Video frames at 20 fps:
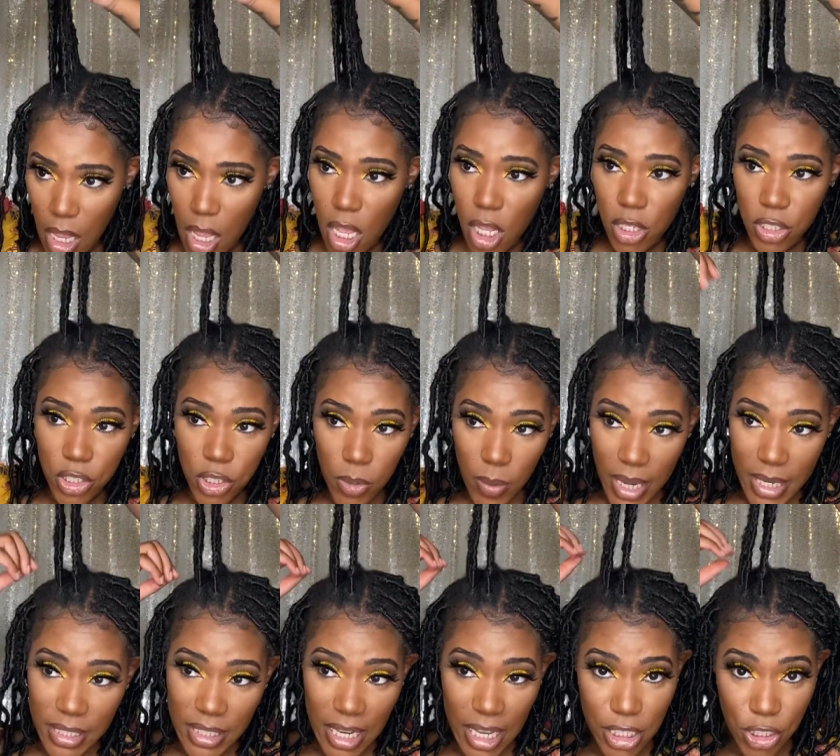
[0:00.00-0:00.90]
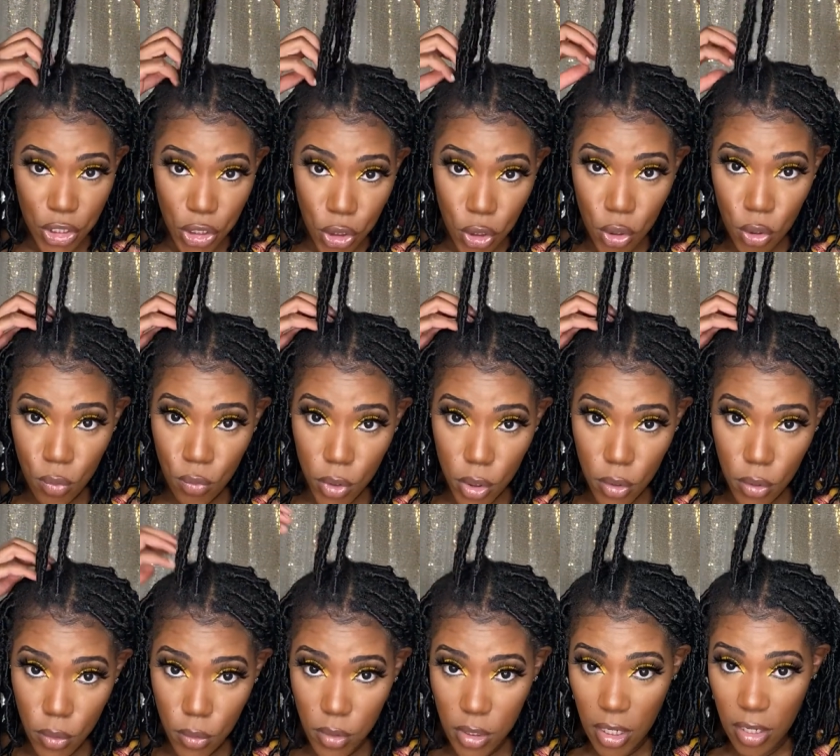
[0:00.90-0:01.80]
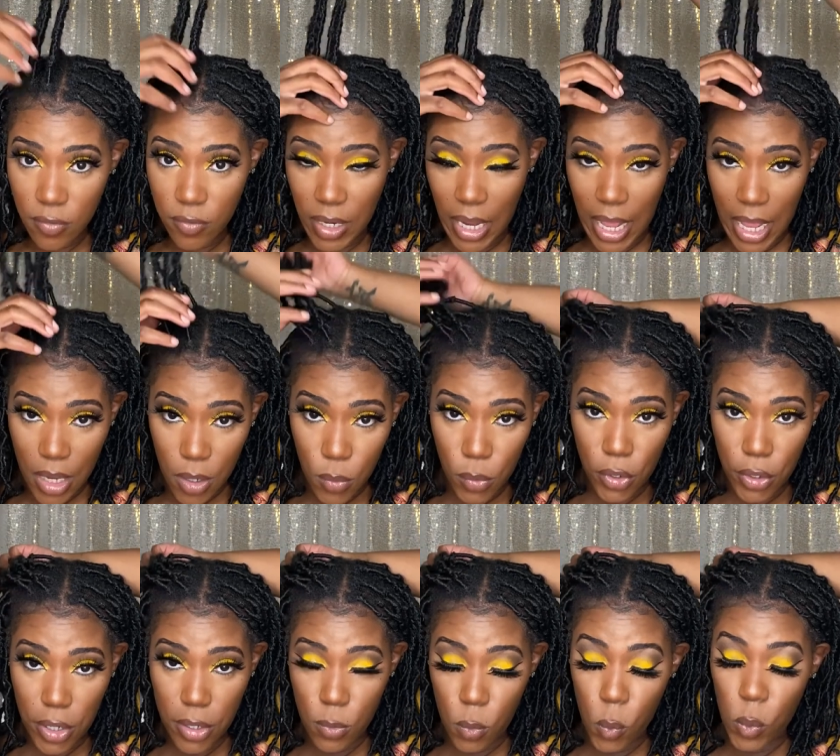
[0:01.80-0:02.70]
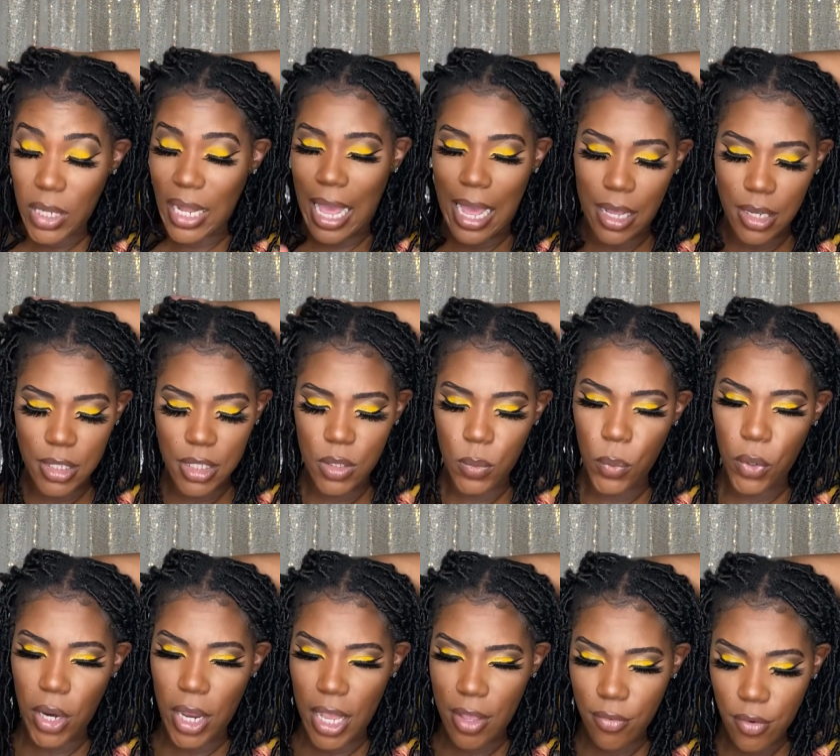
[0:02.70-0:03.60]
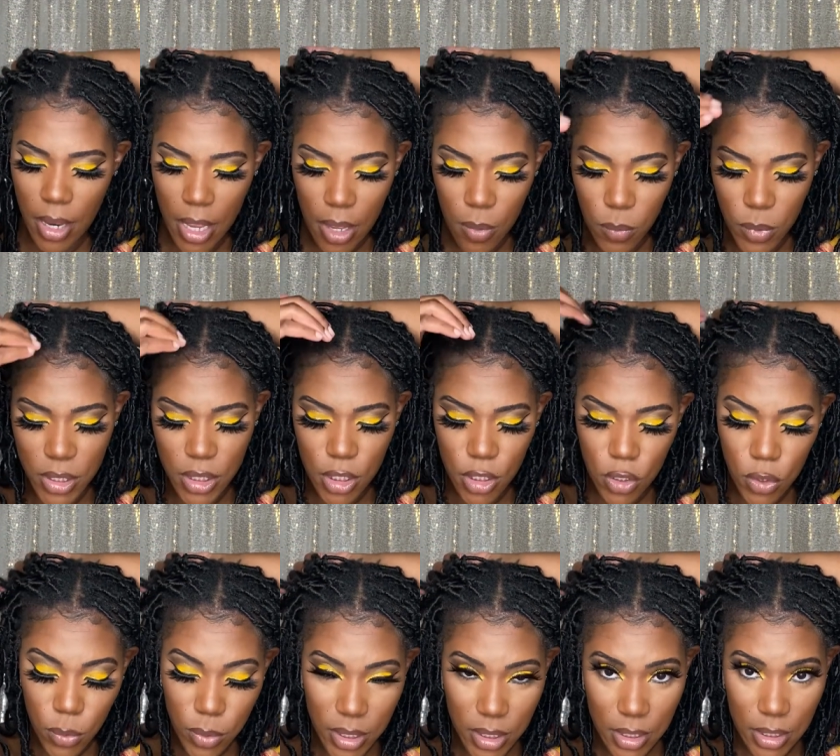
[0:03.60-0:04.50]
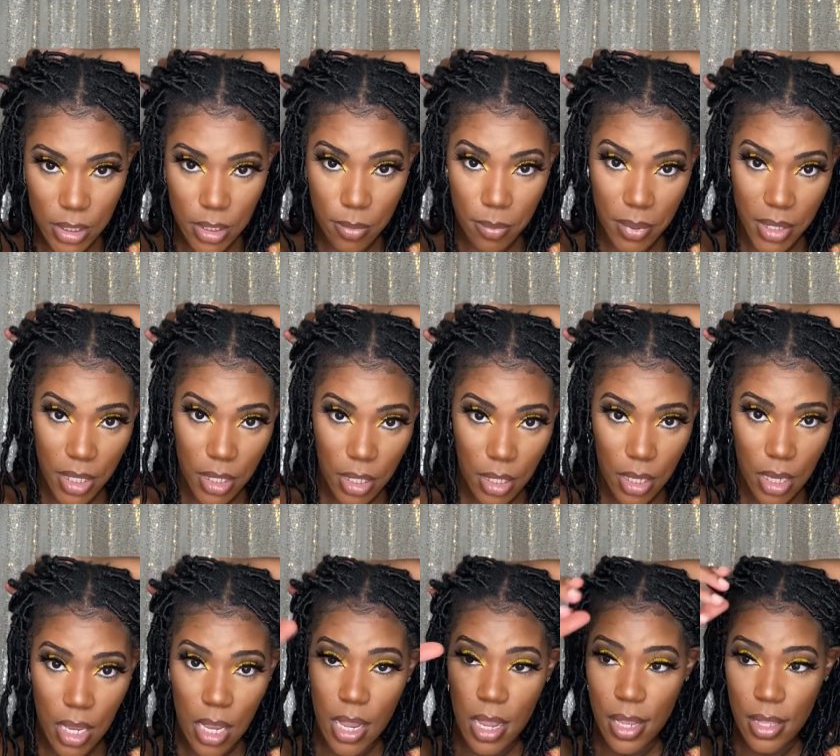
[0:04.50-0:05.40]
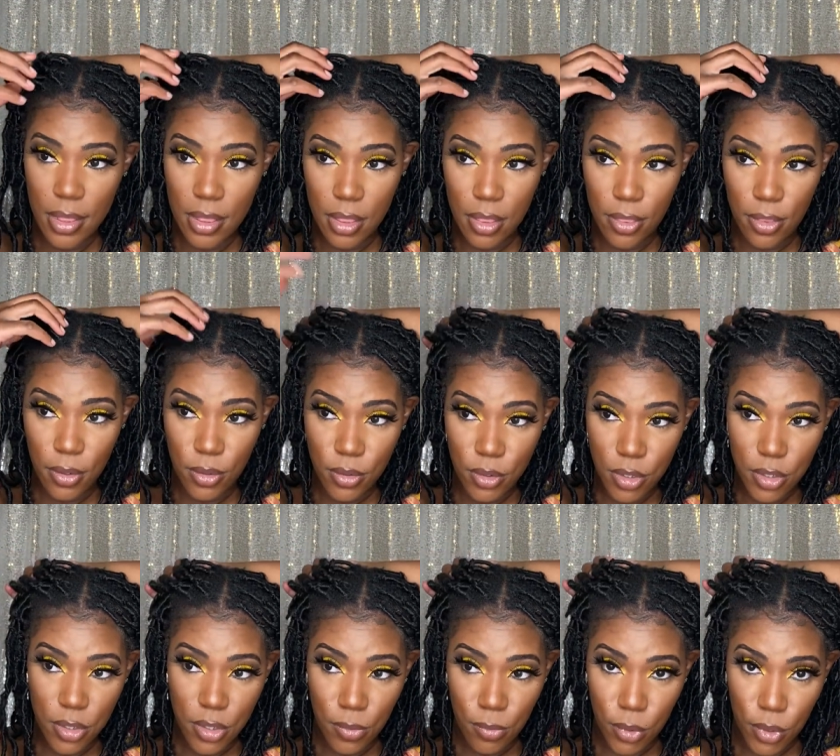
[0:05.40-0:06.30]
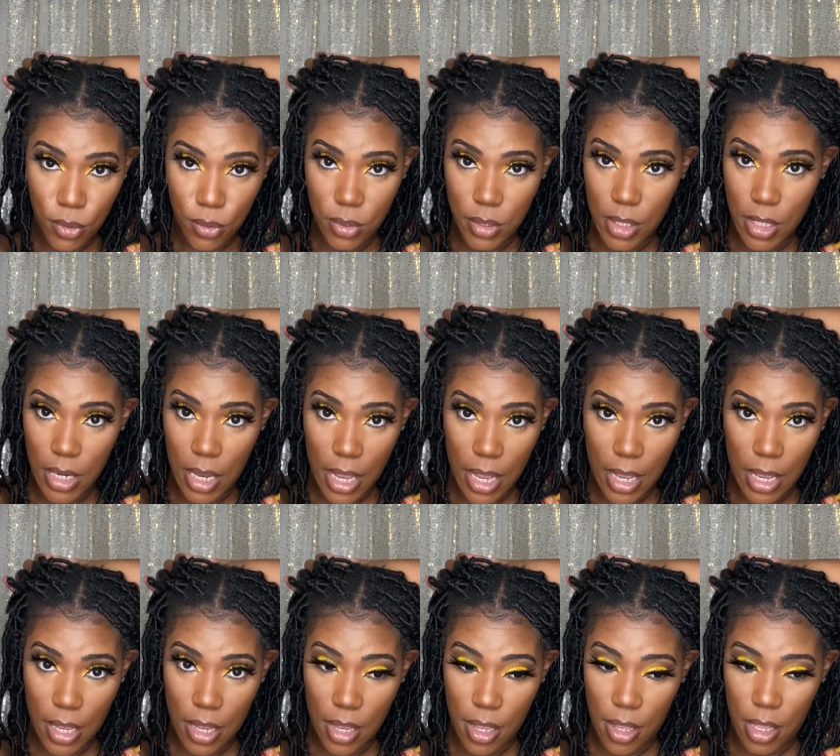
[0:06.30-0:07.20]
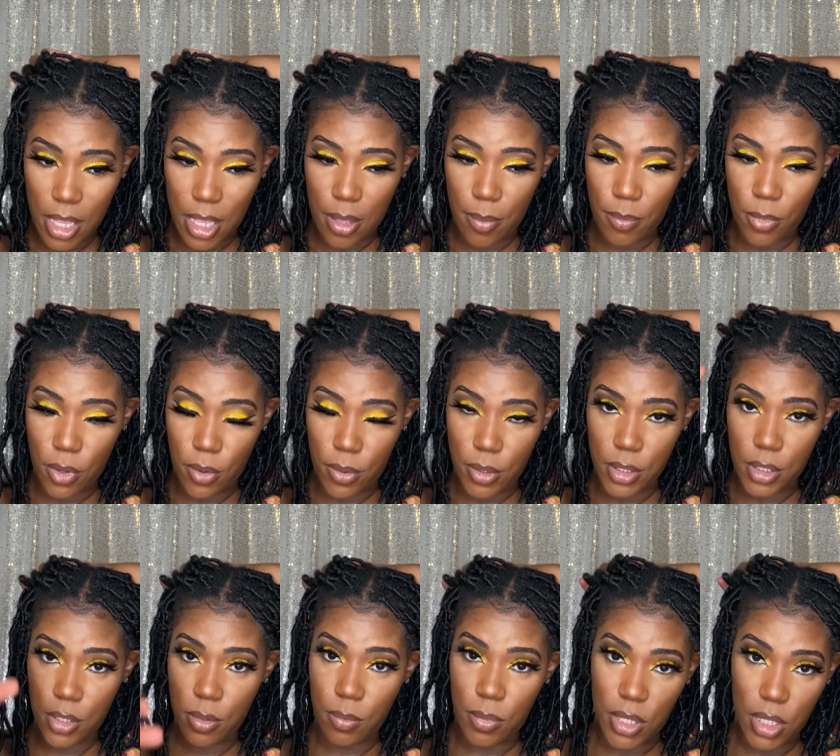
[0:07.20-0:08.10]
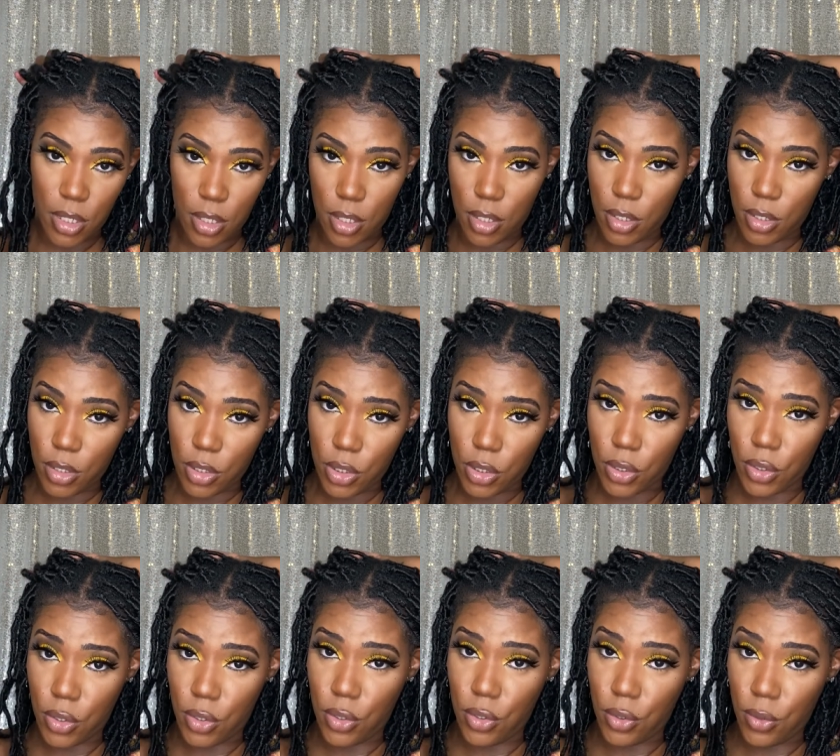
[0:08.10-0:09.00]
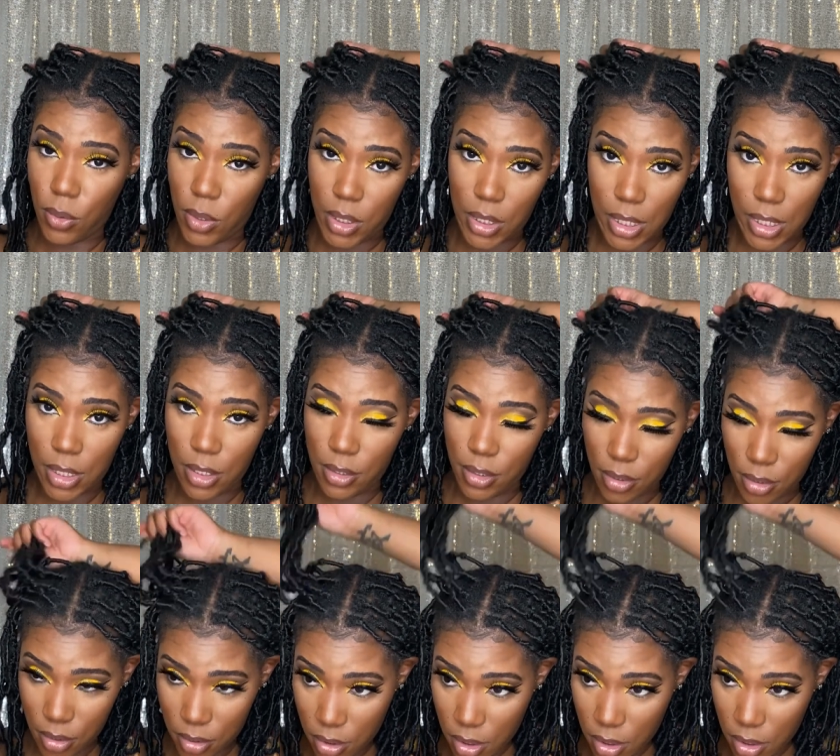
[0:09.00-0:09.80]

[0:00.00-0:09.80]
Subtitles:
so I take 2 rows of locks wherever I want the twist to be. Those are the rows that I am going to be utilizing.